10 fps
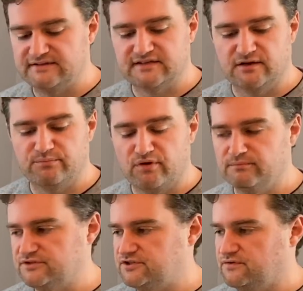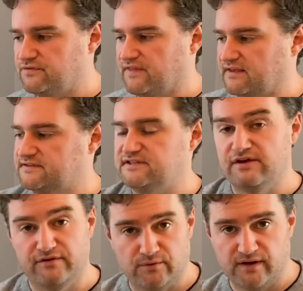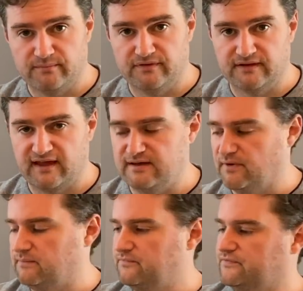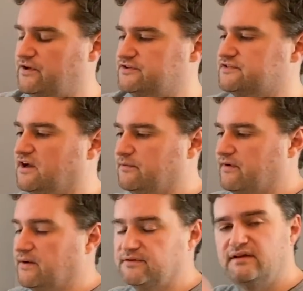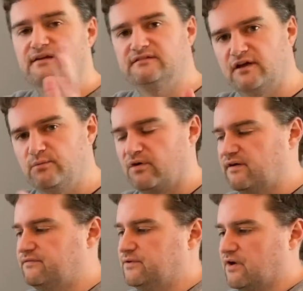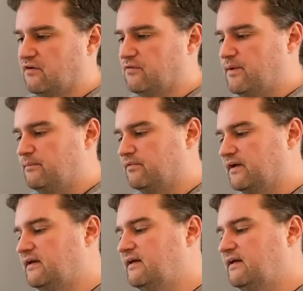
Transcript: It's going to prompt you for that serial number that came up first time around. Don't worry if you can't remember it.